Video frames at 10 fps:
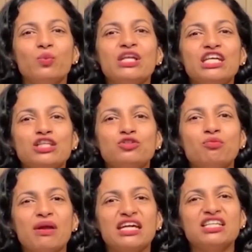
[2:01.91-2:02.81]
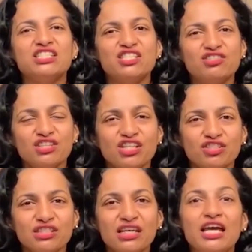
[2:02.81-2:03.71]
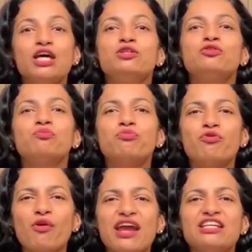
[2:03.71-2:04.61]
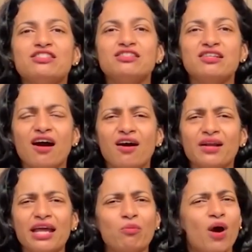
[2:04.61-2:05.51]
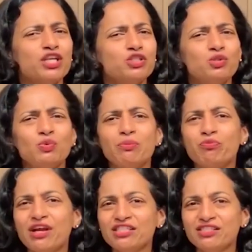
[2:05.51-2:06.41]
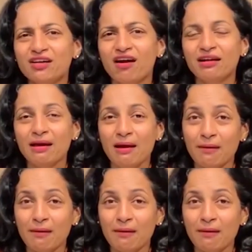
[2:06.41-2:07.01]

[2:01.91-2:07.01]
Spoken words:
We need to make a decision to praise God. And why should we praise God?